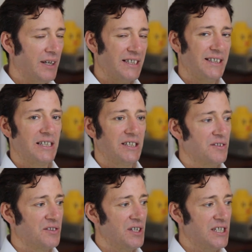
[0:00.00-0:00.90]
The next thing
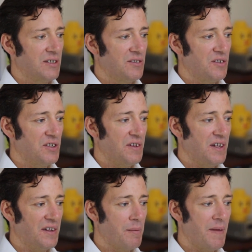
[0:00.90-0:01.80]
is to
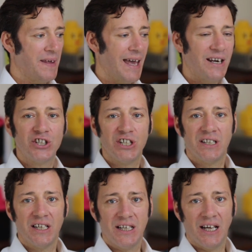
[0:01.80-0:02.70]
think about the
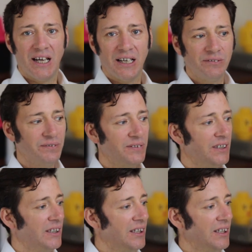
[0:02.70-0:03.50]
energy that you have.